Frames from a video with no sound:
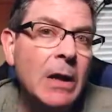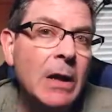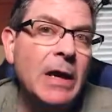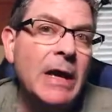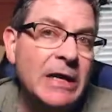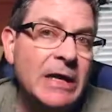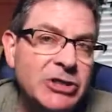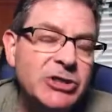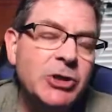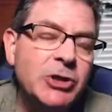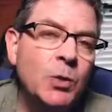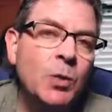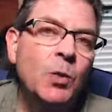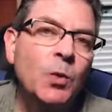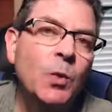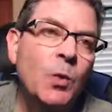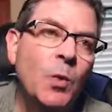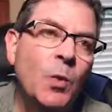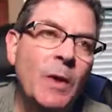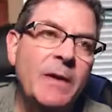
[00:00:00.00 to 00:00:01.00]
And so
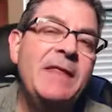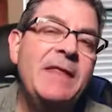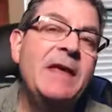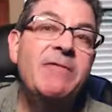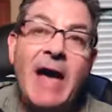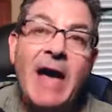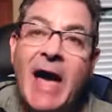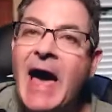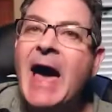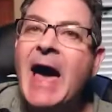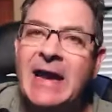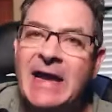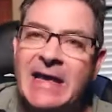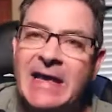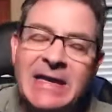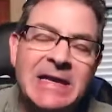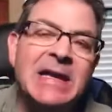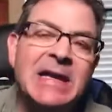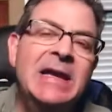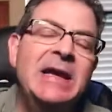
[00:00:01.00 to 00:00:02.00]
when they've had
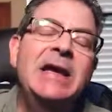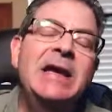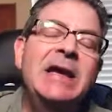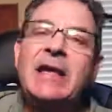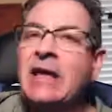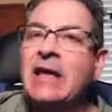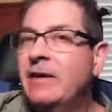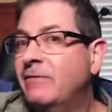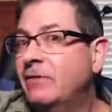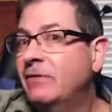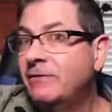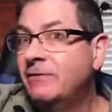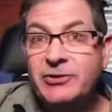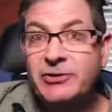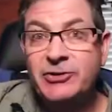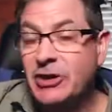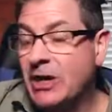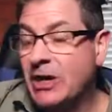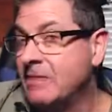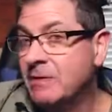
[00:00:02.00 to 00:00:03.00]
it, even if
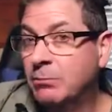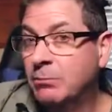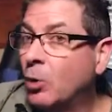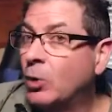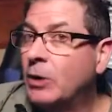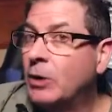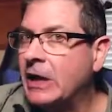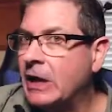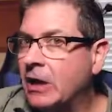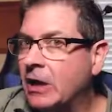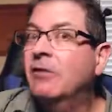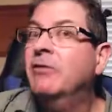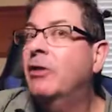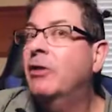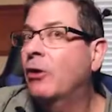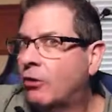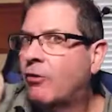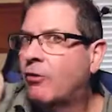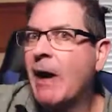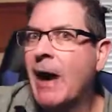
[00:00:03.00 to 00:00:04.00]
it's in the morning, they'll
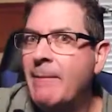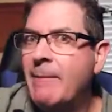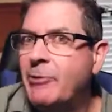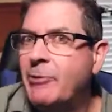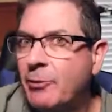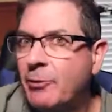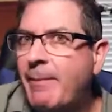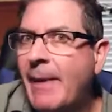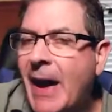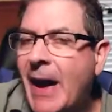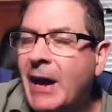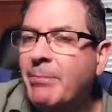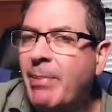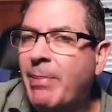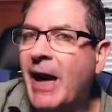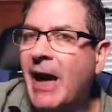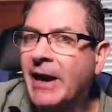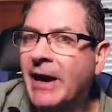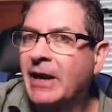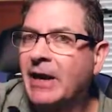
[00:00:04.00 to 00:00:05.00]
grab their
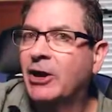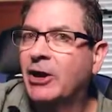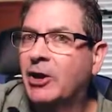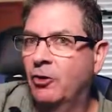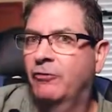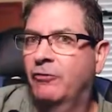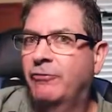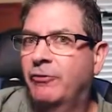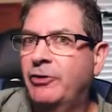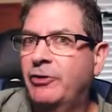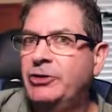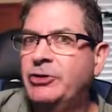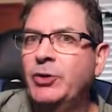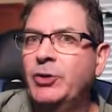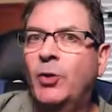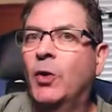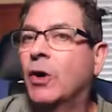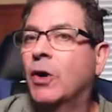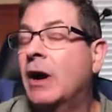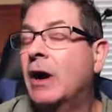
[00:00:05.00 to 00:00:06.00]
backpack and go for the
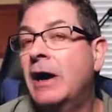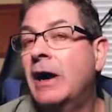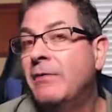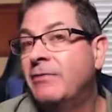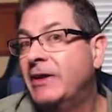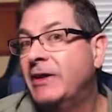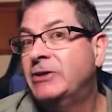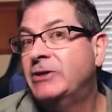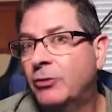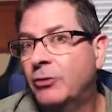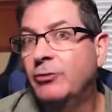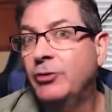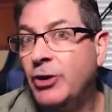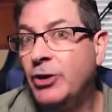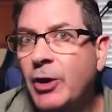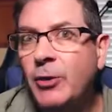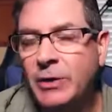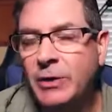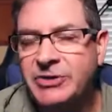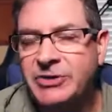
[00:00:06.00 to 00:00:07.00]
door. They don't
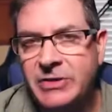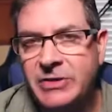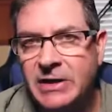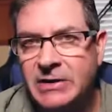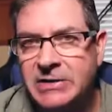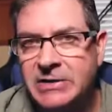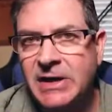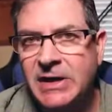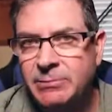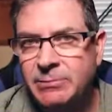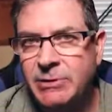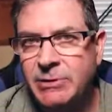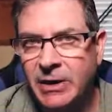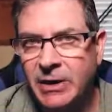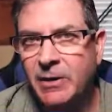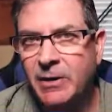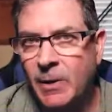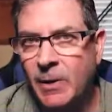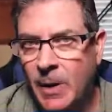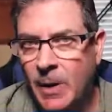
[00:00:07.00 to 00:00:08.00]
know it's not time to
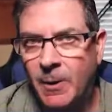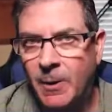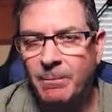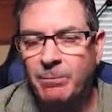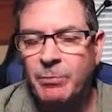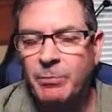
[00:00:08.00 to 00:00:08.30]
go home.